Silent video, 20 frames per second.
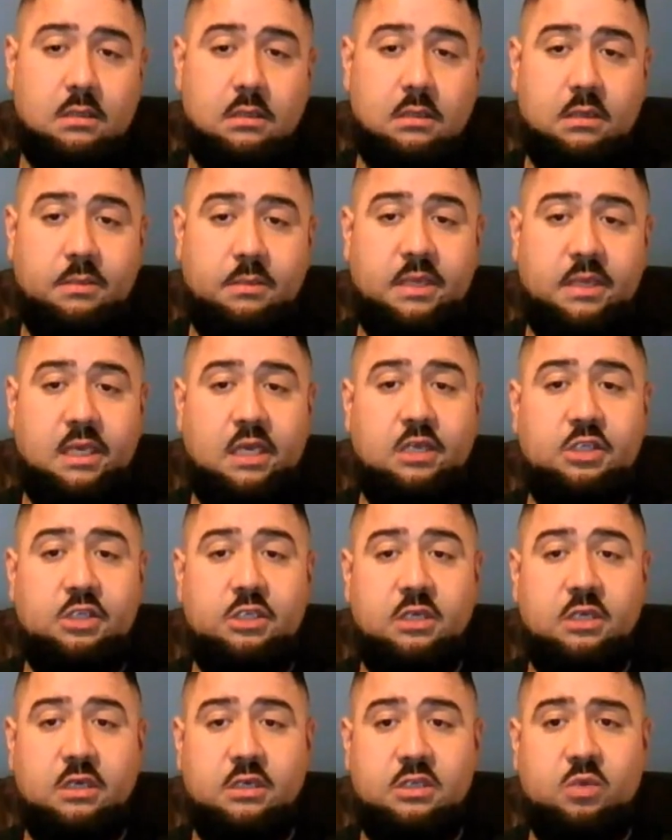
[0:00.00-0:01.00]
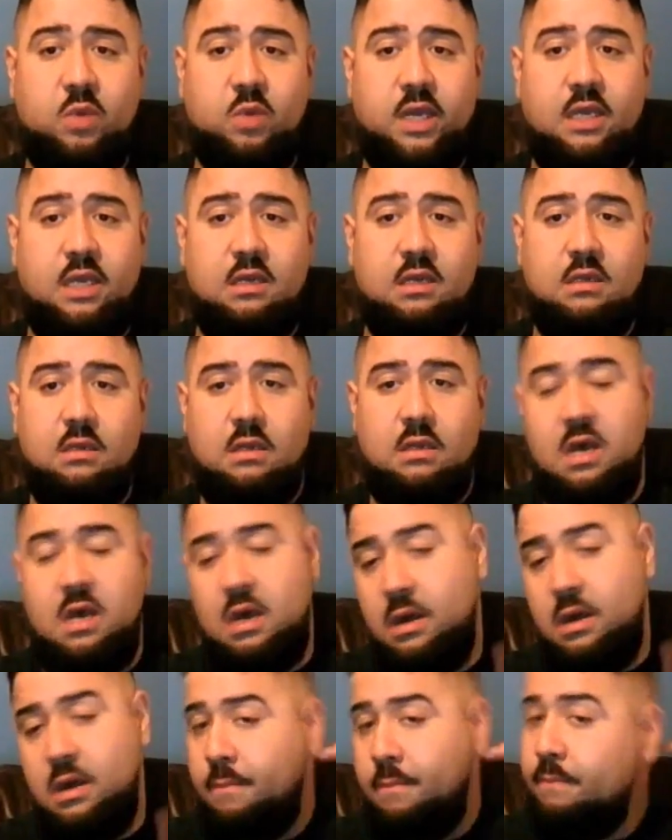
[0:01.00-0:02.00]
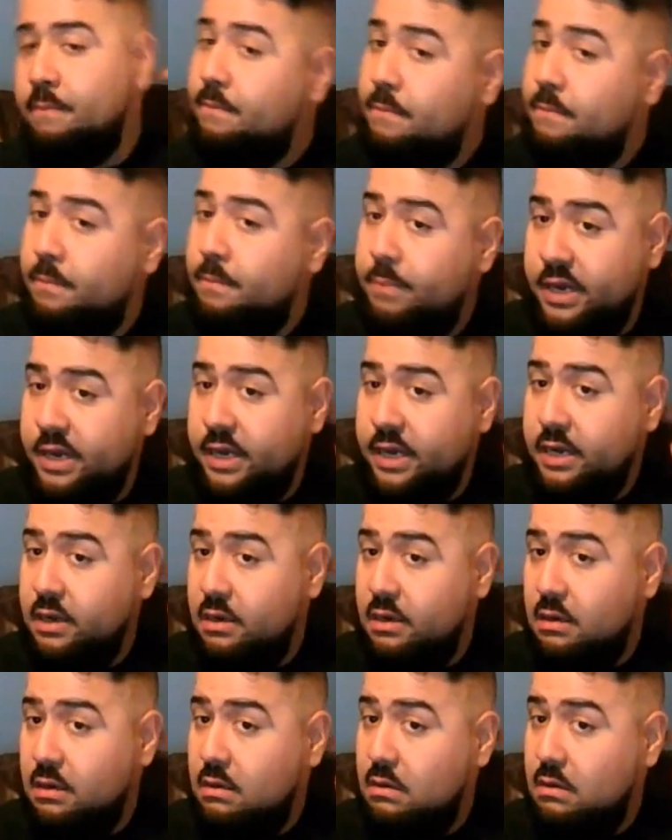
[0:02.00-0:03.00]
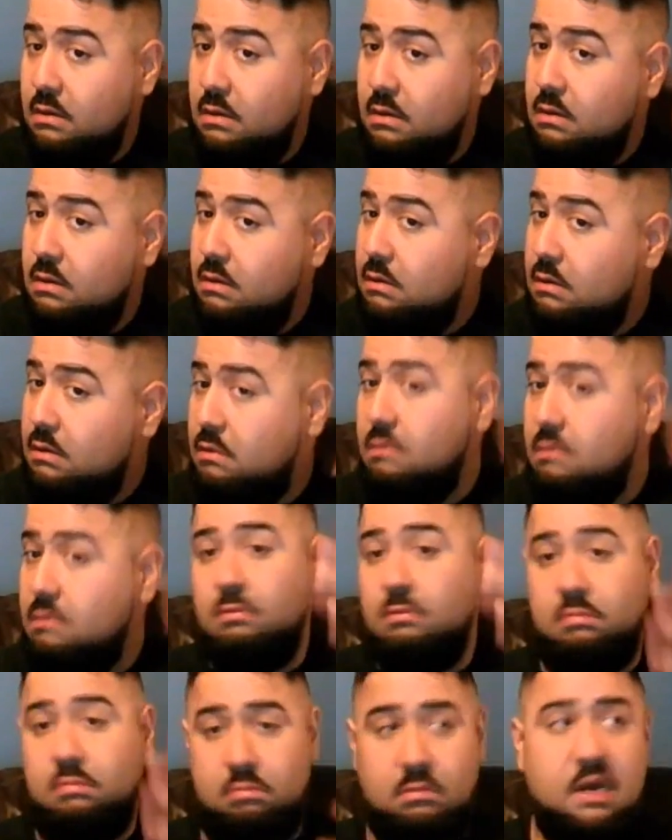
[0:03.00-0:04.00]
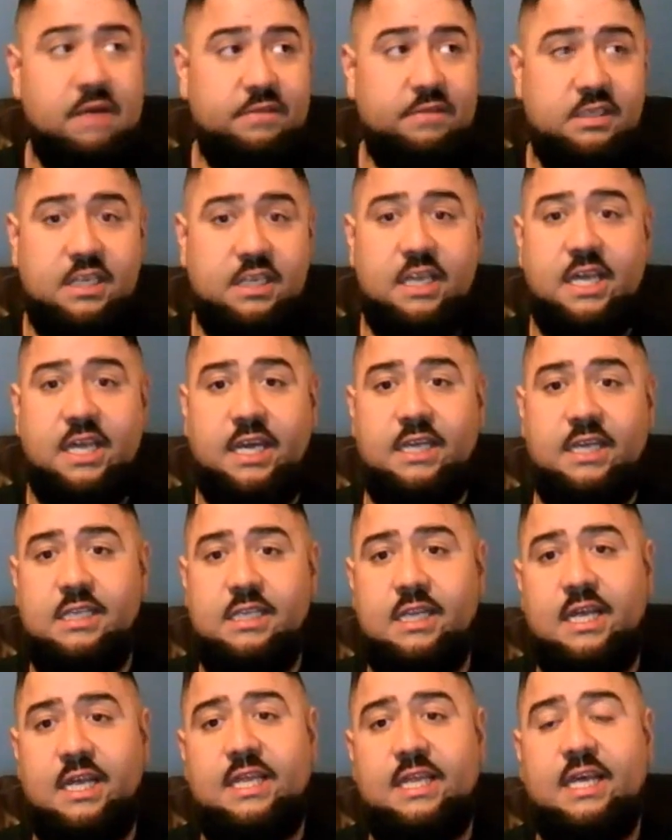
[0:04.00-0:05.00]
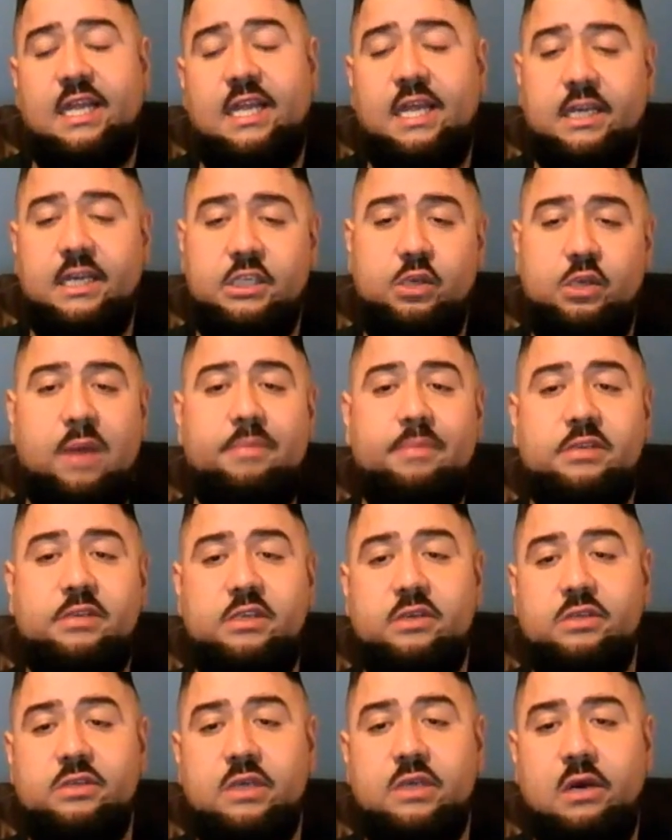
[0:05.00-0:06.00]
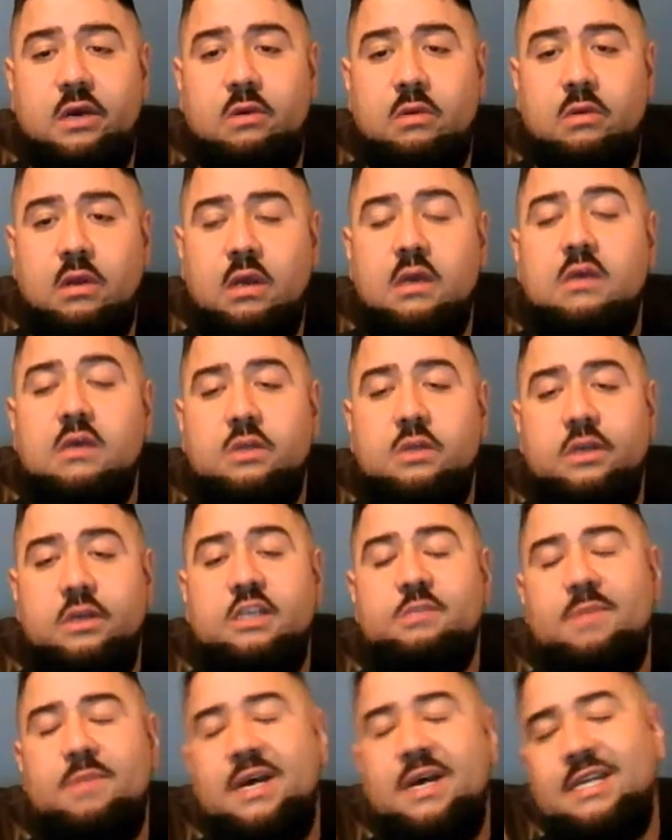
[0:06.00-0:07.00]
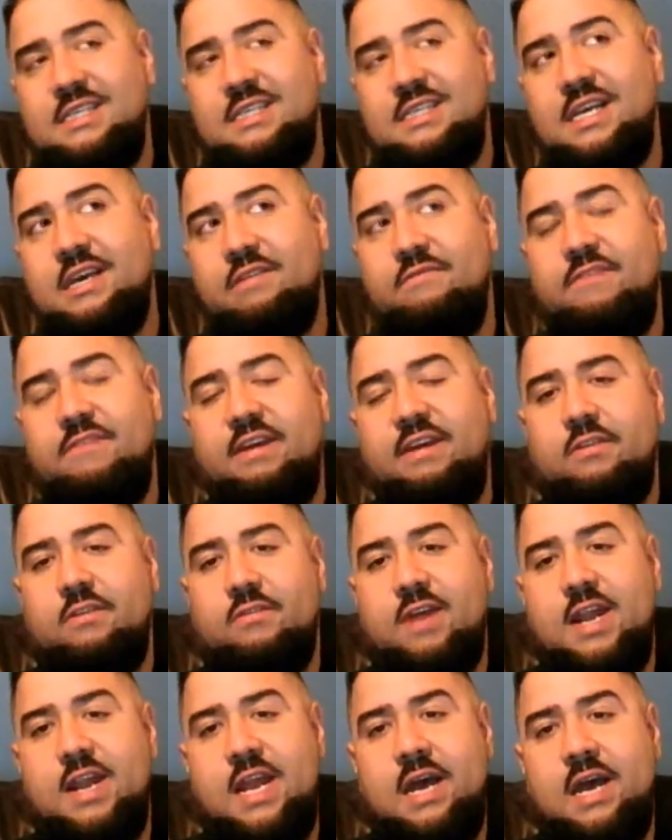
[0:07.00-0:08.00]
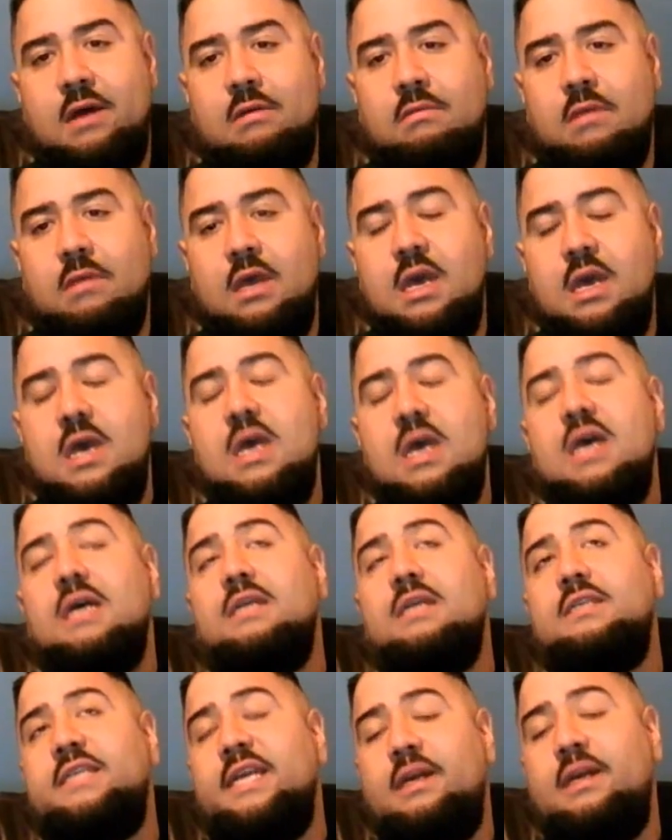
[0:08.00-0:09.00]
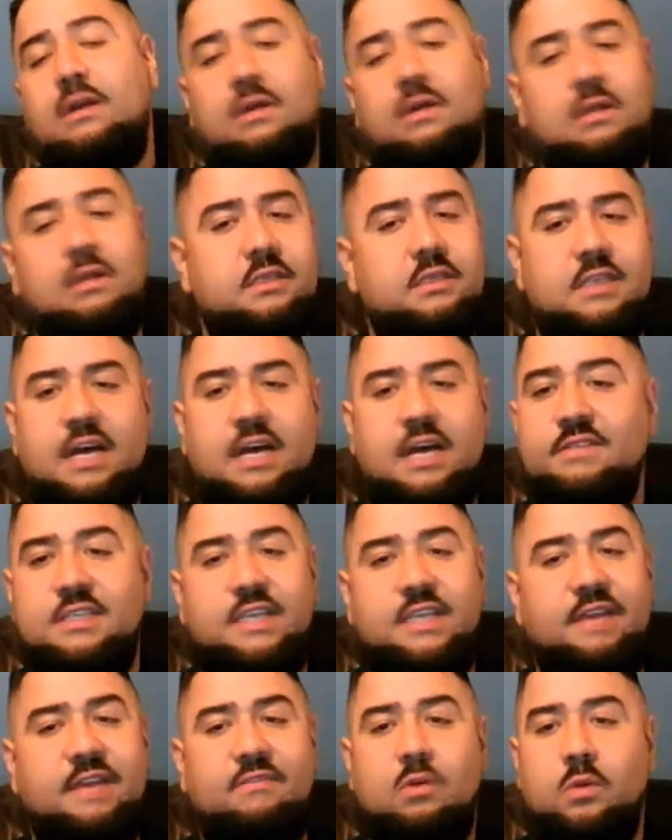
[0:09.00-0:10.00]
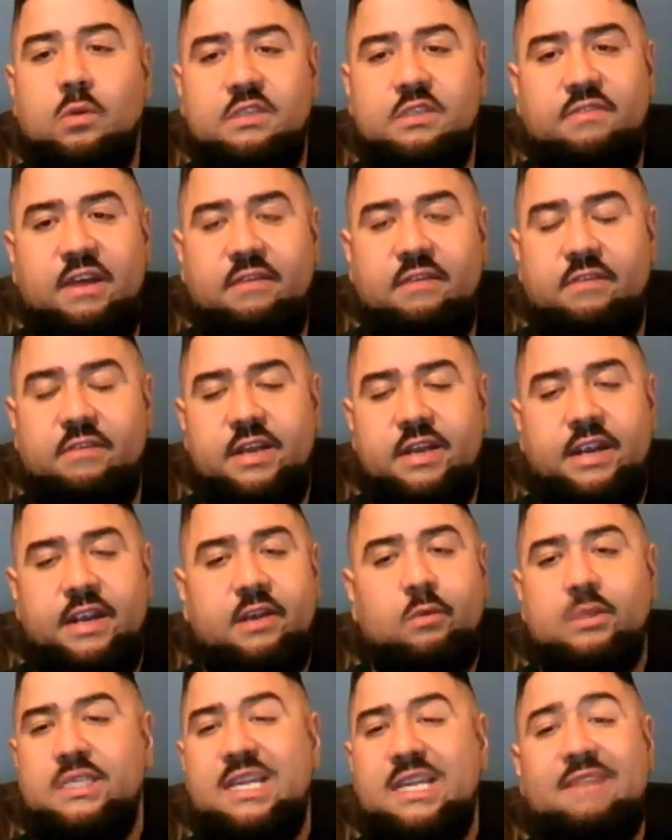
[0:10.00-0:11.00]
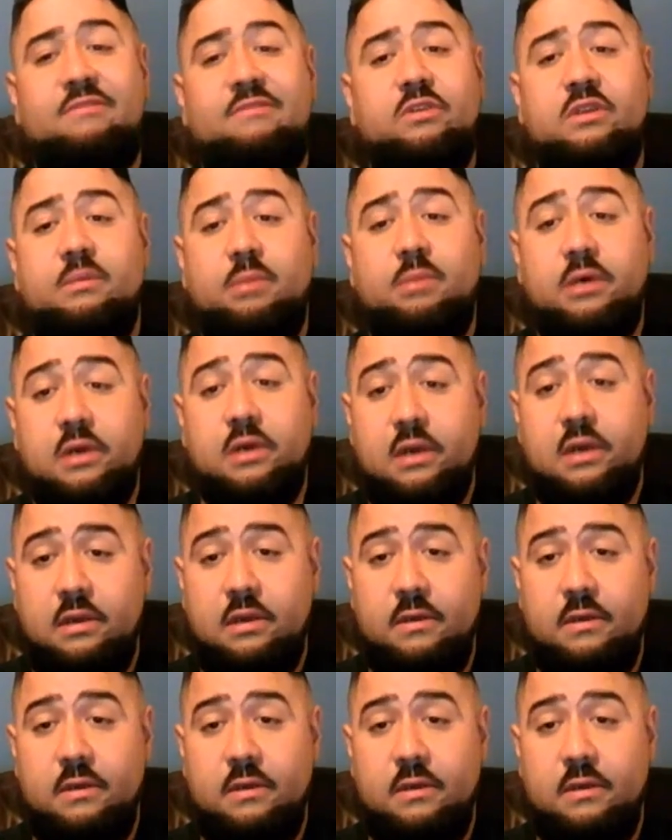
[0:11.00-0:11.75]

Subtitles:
I mean, he's sugar sweet. But obviously they hinted at that like 2 episodes ago. So he's my second favorite right now. Daryl is obviously everyone's favorite. Daryl was never in the book.